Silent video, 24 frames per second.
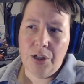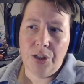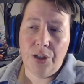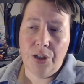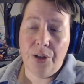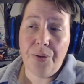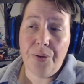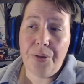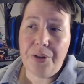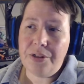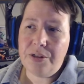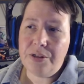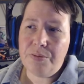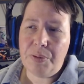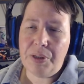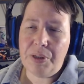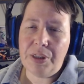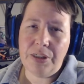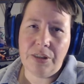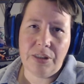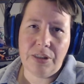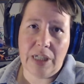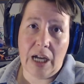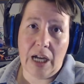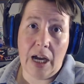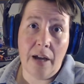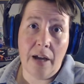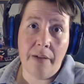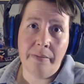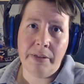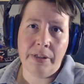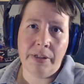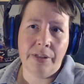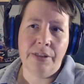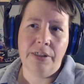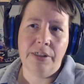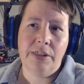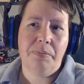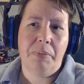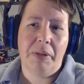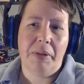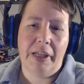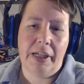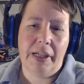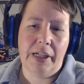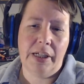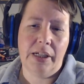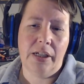There's been times on this
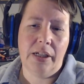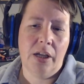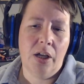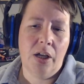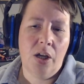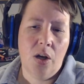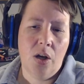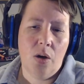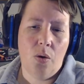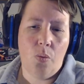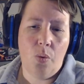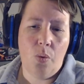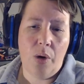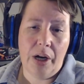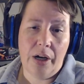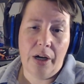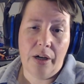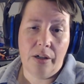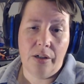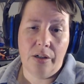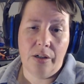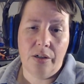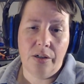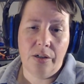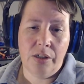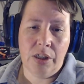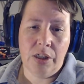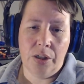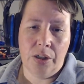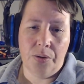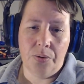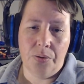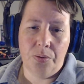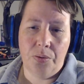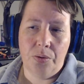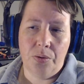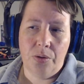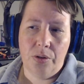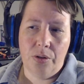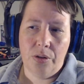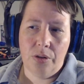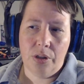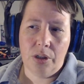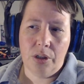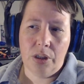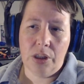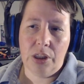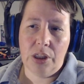planet where,
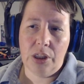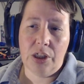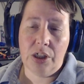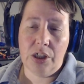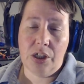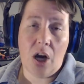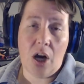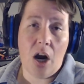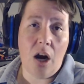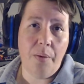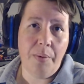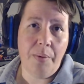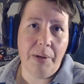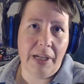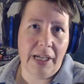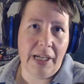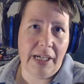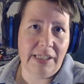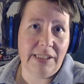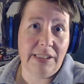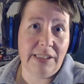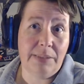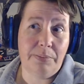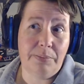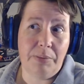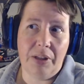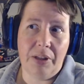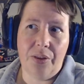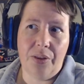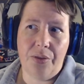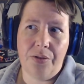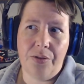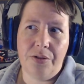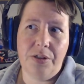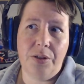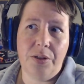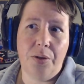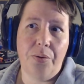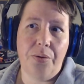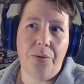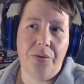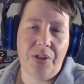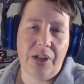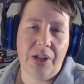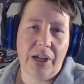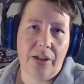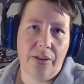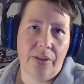the carbon has been so
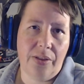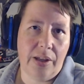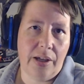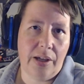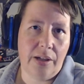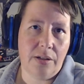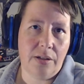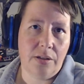thick that